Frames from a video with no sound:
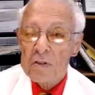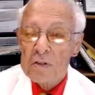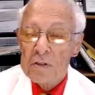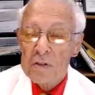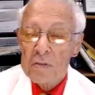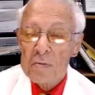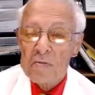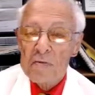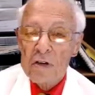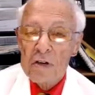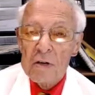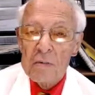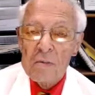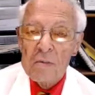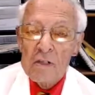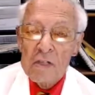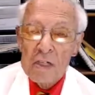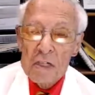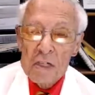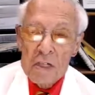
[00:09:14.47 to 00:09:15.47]
serum
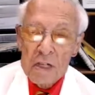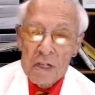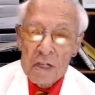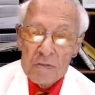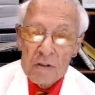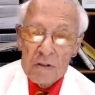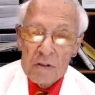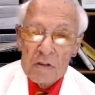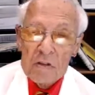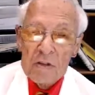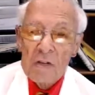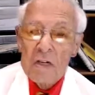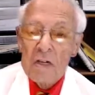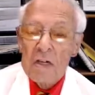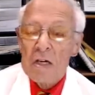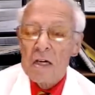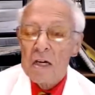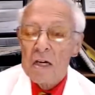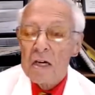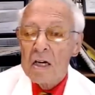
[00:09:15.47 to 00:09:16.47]
vitamin D level
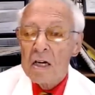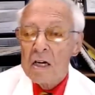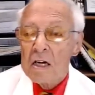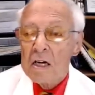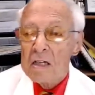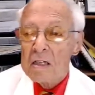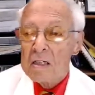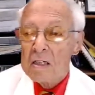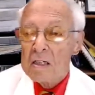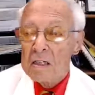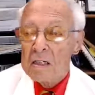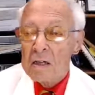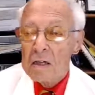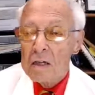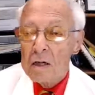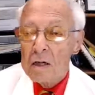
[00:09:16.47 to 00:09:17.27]
and